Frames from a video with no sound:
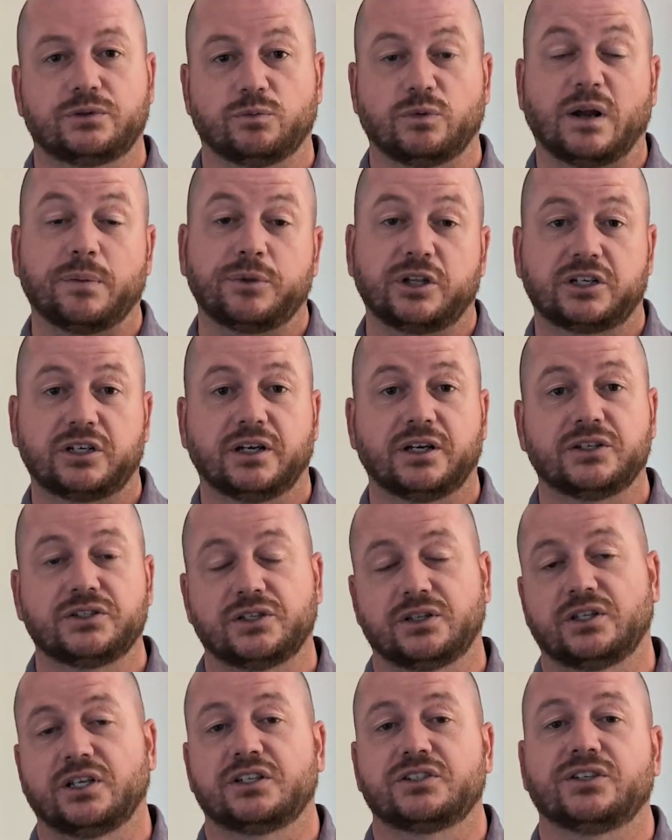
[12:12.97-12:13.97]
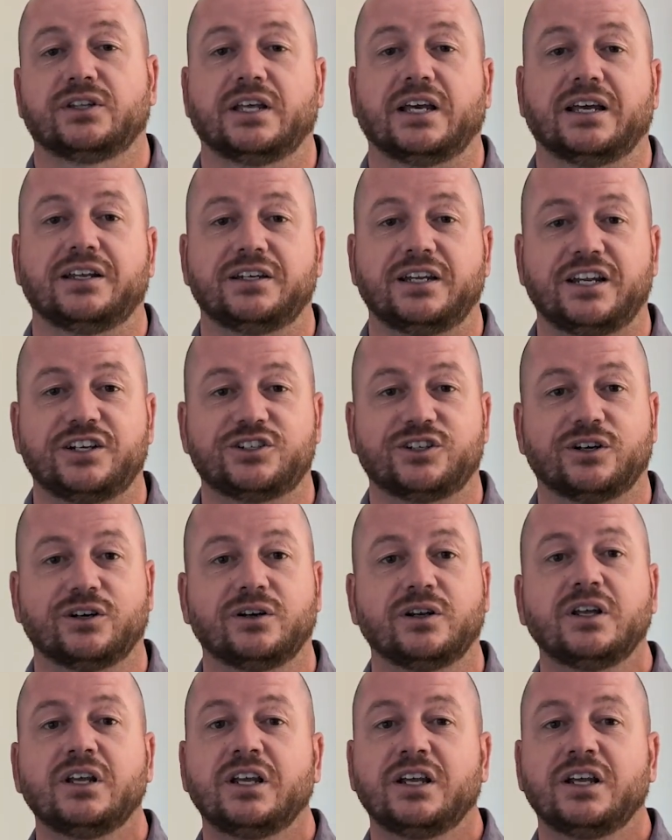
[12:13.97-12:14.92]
and replicas and things of that nature,